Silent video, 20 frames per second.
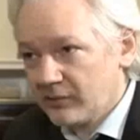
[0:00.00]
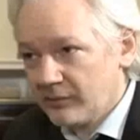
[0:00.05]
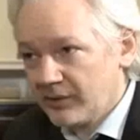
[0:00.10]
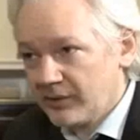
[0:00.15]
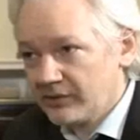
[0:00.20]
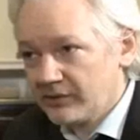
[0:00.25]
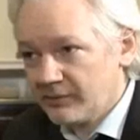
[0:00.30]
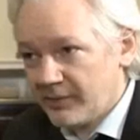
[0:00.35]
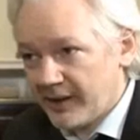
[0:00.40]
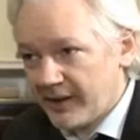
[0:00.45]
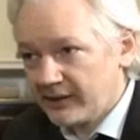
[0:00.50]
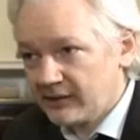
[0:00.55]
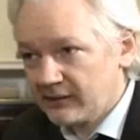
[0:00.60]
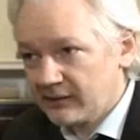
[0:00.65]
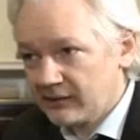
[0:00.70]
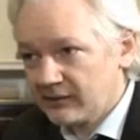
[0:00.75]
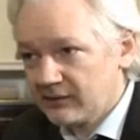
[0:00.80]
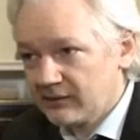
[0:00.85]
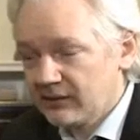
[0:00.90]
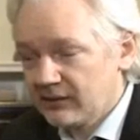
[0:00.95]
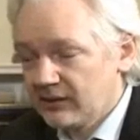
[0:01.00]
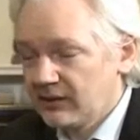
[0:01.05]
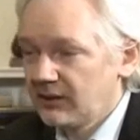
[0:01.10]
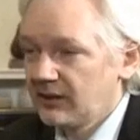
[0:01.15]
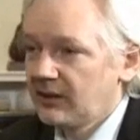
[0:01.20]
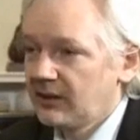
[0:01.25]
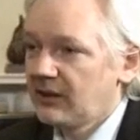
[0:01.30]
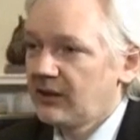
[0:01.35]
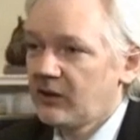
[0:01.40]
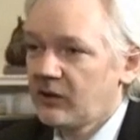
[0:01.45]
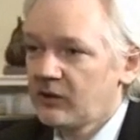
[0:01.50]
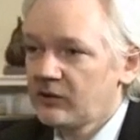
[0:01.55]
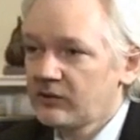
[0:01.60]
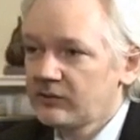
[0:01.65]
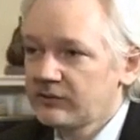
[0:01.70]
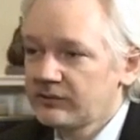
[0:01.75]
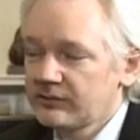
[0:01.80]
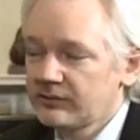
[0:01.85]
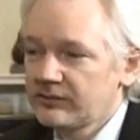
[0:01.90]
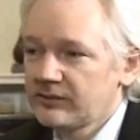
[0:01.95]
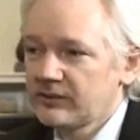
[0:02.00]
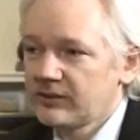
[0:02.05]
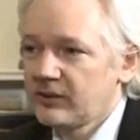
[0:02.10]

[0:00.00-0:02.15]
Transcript: well-documented pattern of